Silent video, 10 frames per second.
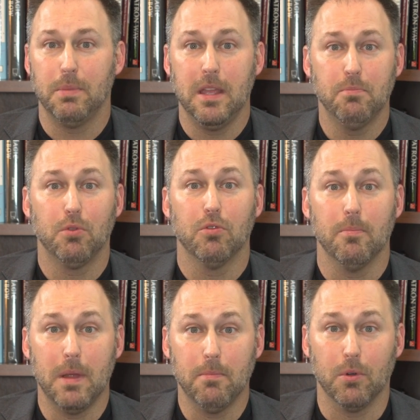people
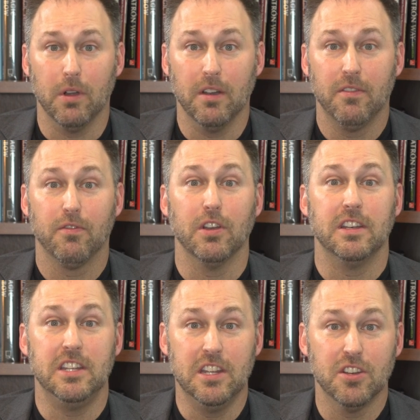remember it for
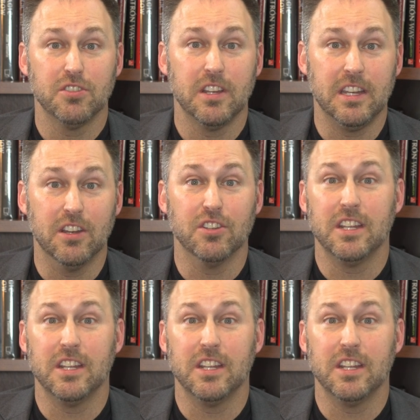years and years,